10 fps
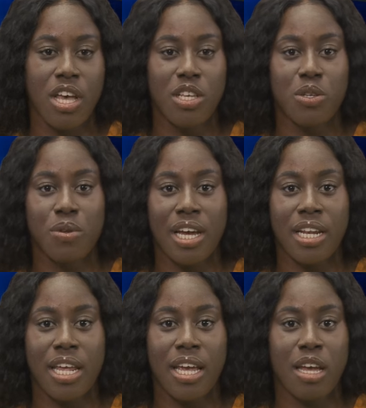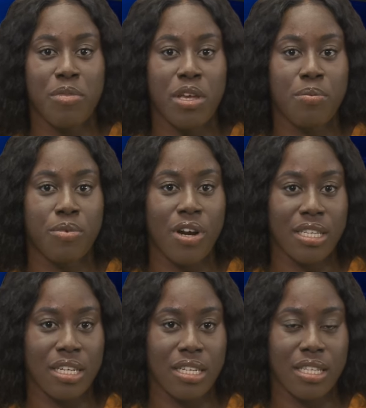so that they can be
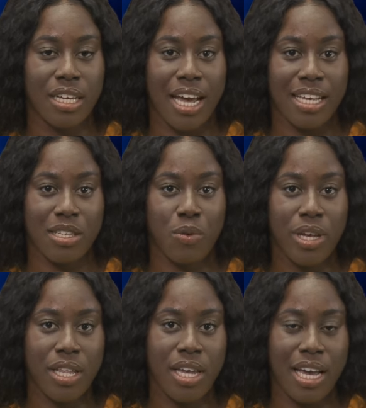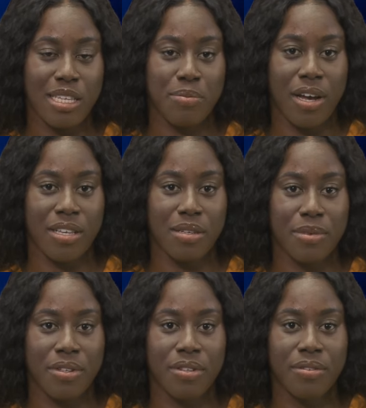processed as quickly as
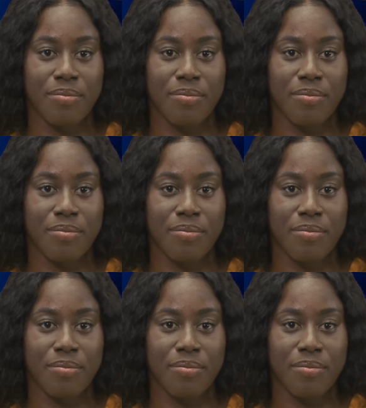possible.